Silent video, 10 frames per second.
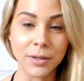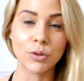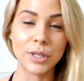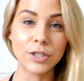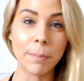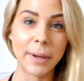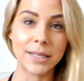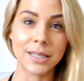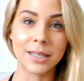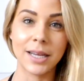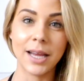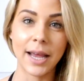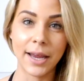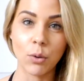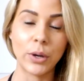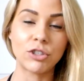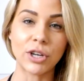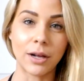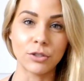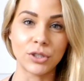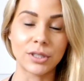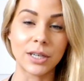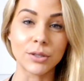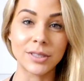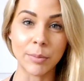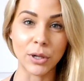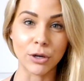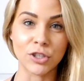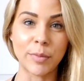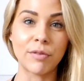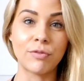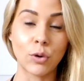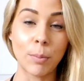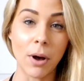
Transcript: So these are basically 8-week challenges that are similar to my full